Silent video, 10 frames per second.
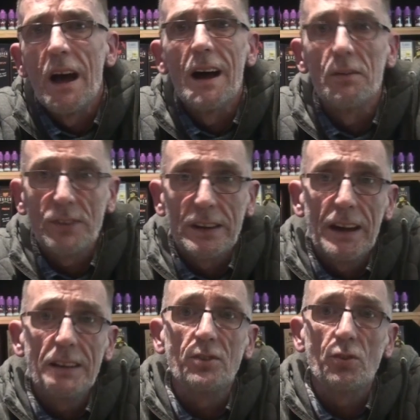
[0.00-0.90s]
If
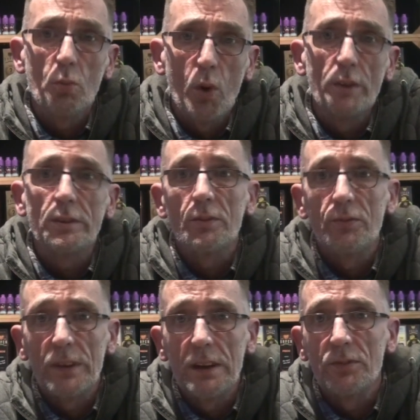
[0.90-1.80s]
kids wanted
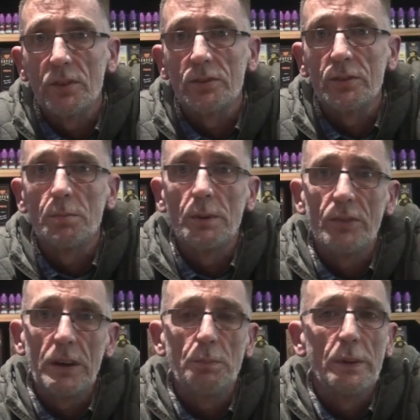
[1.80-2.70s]
flavours, they'd be
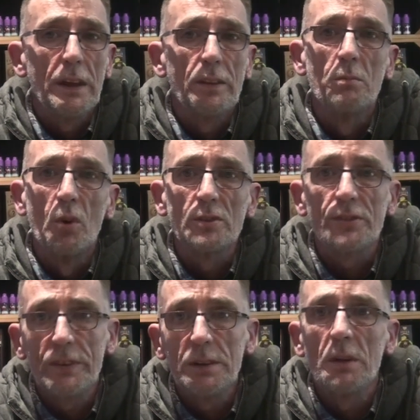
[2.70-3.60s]
vaping at the
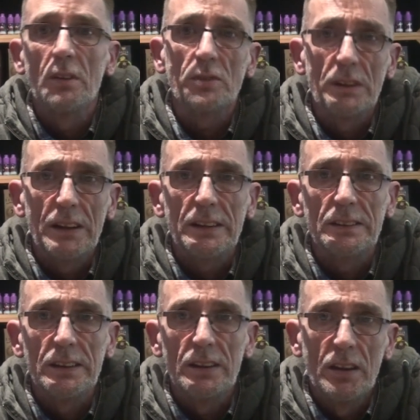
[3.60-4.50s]
most 3 mils of
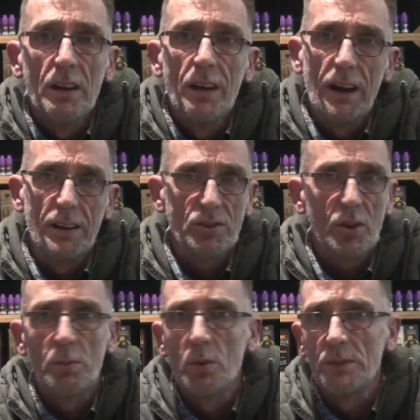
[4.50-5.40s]
nicotine in a
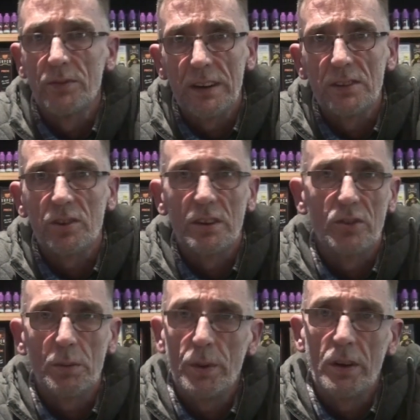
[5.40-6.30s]
sub-ohm device or a
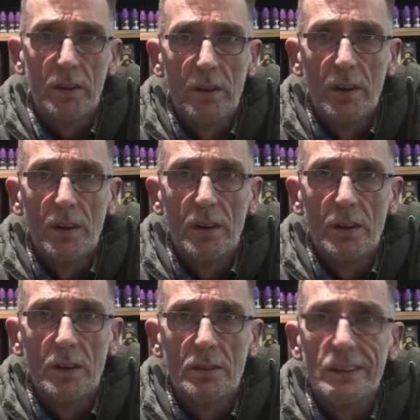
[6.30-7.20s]
dripper.
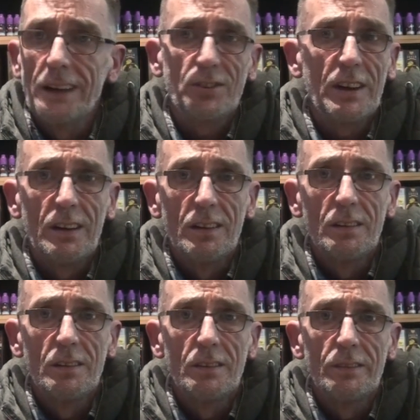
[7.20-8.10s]
That's it.
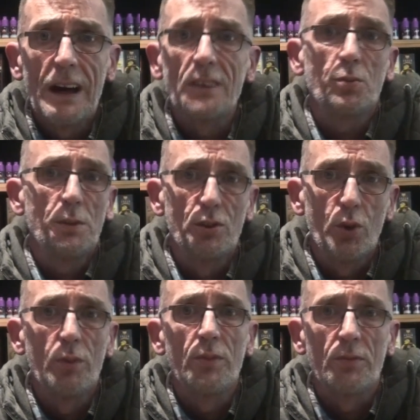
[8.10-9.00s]
That's what you
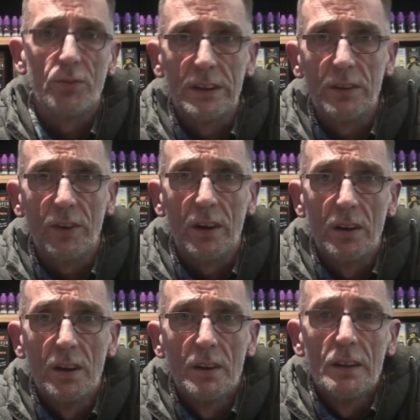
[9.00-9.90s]
do for flavour.
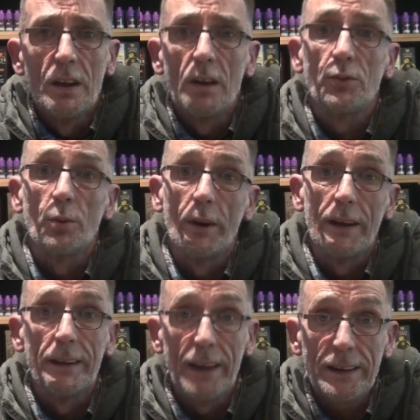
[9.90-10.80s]
If you want
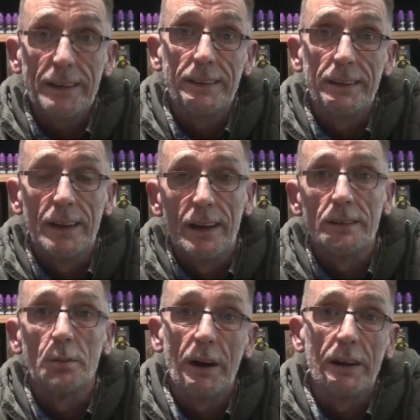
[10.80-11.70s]
a nicotine
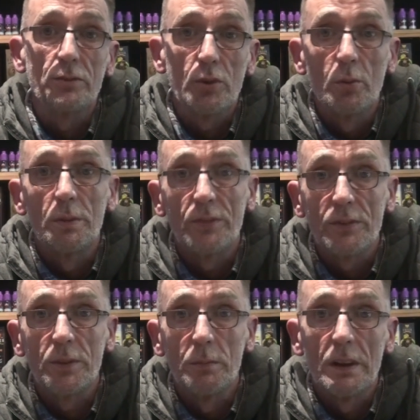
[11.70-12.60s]
hit, you buy a gel with
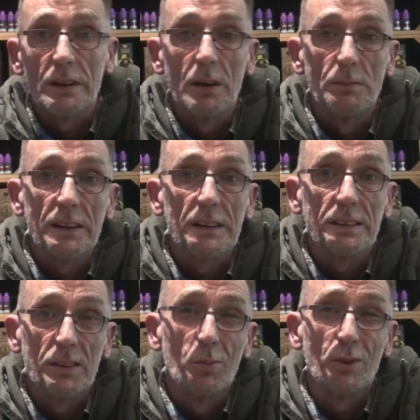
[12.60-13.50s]
50 milligram
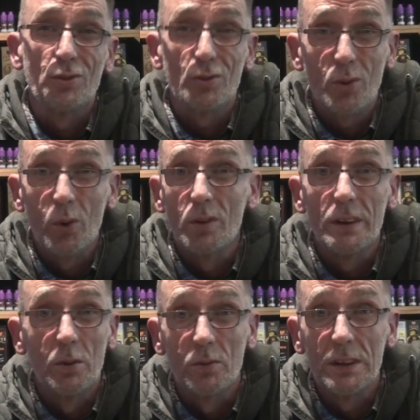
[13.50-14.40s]
nicotine, which is
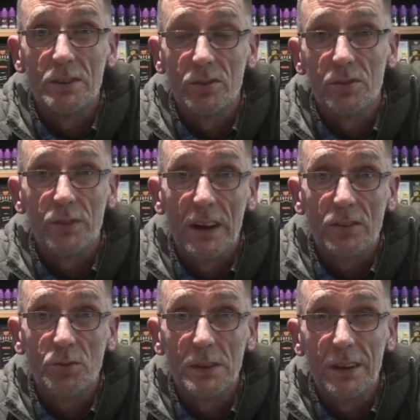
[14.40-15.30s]
totally outrageous if you
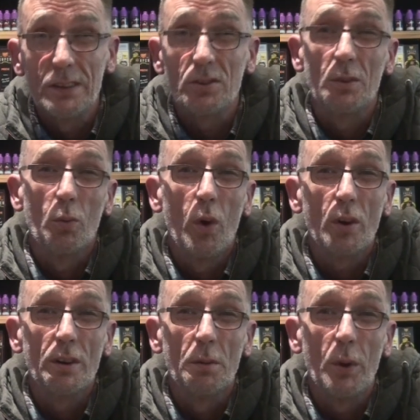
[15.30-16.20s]
ask me. That's like
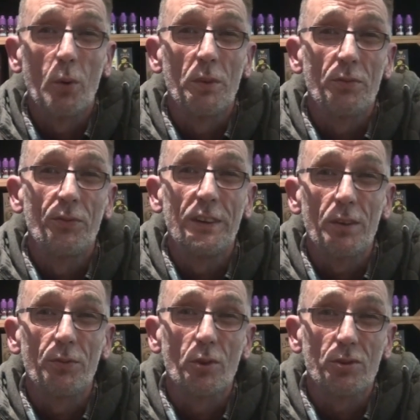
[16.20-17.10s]
walking about with 3
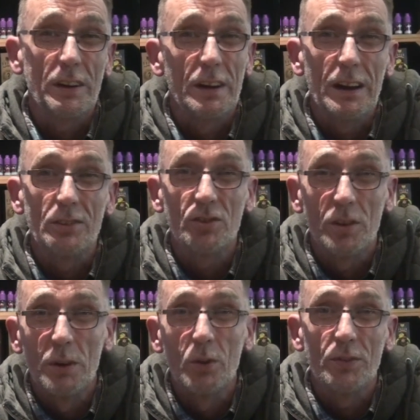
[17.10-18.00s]
or 4 cigarettes in
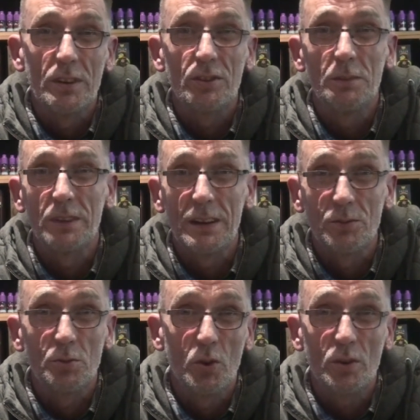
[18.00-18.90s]
your mouth at the same
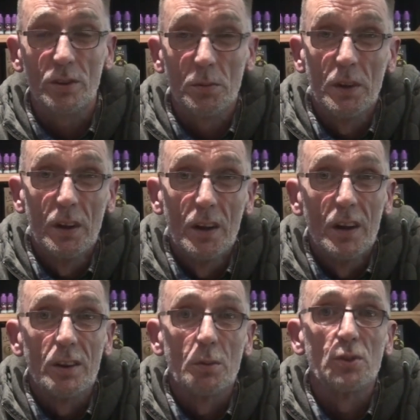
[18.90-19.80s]
time smoking them.
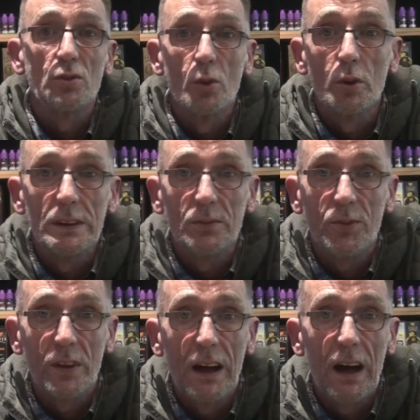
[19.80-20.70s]
There was need
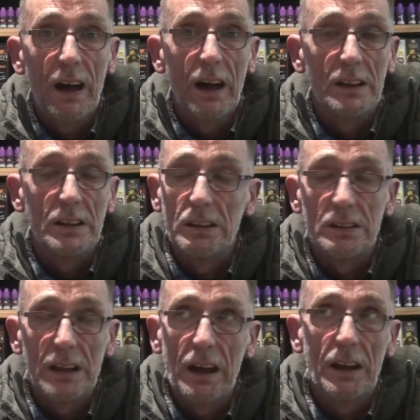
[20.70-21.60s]
for that,
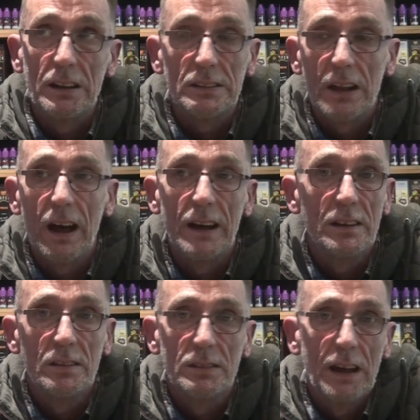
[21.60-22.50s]
and but
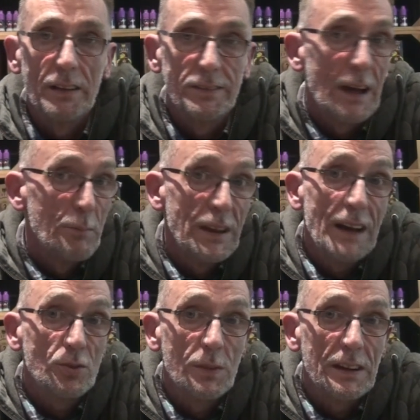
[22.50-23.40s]

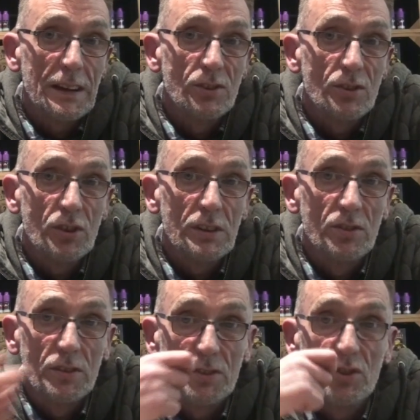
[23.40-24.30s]
that's what the kids are
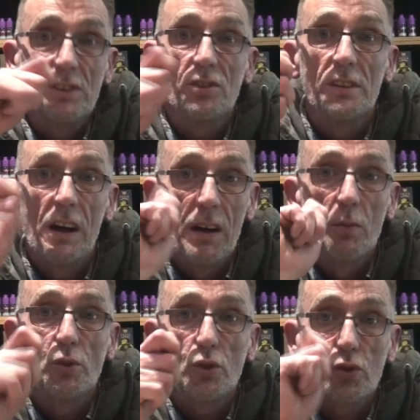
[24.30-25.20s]
chasing. They're chasing that
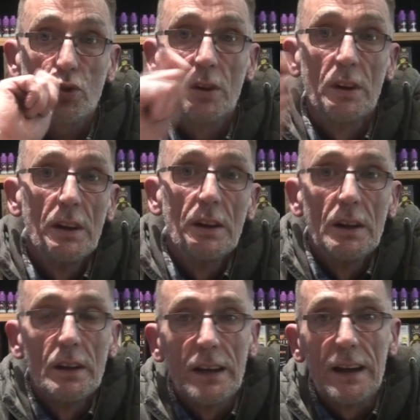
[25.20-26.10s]

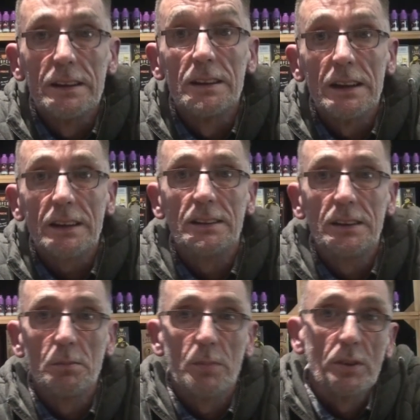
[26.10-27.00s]

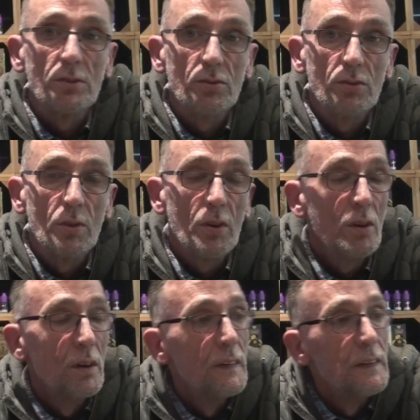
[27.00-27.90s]
nicotine buzz, you know.